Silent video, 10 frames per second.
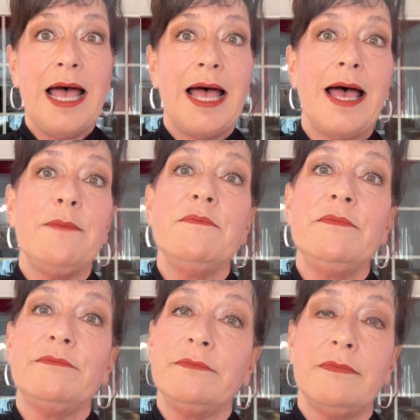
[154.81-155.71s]

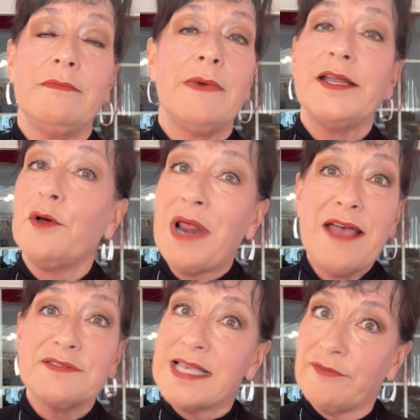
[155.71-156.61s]
I don't
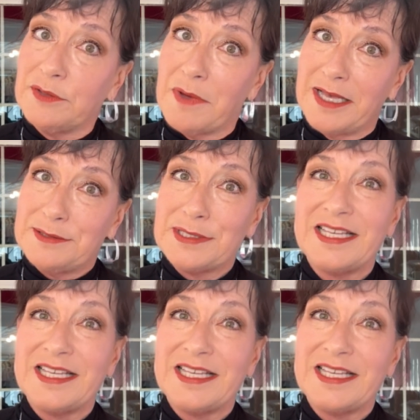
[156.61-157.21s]
have 7 months.